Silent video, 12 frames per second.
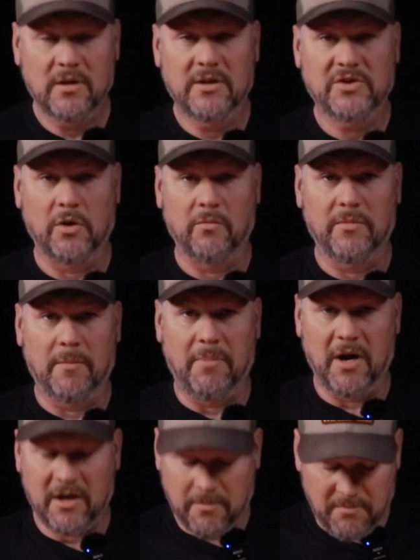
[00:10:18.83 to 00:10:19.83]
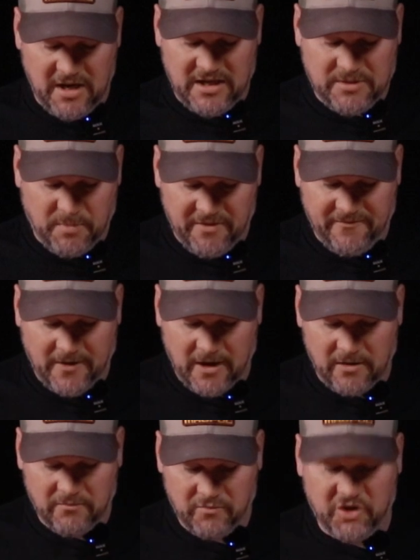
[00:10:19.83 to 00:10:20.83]
So the Buck Mini
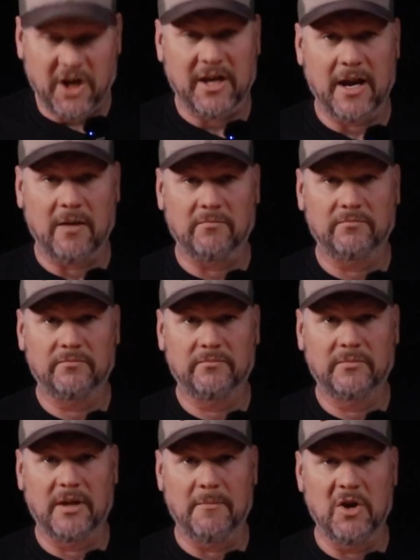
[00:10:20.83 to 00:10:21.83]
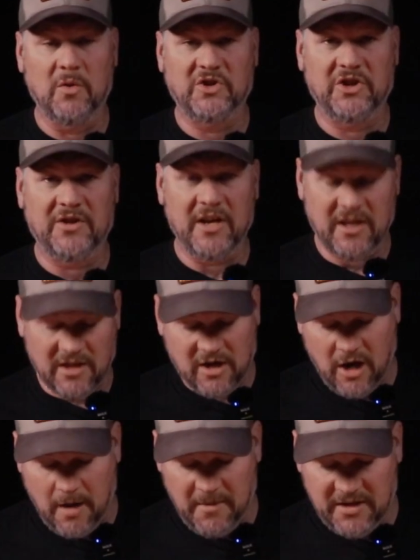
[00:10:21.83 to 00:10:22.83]
Spitfire, check it out. Let me know what you think in the
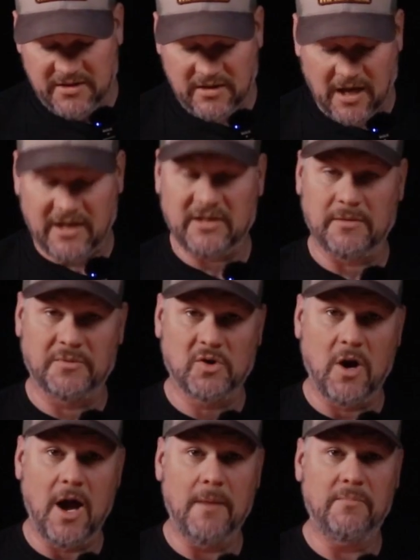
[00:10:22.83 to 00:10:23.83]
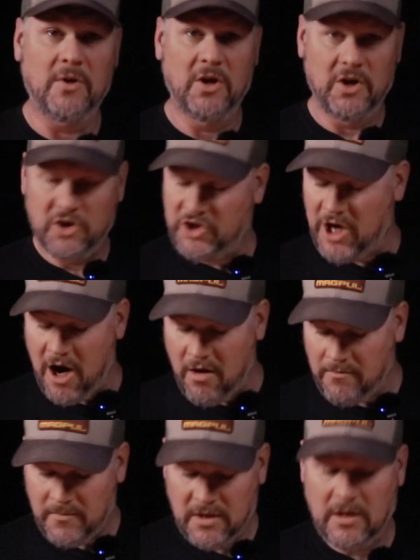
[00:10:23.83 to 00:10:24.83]
comments, like, subscribe,
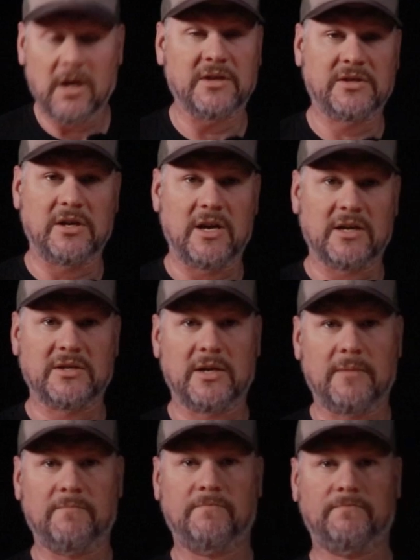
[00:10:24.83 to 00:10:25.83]
share. I'll see you next time.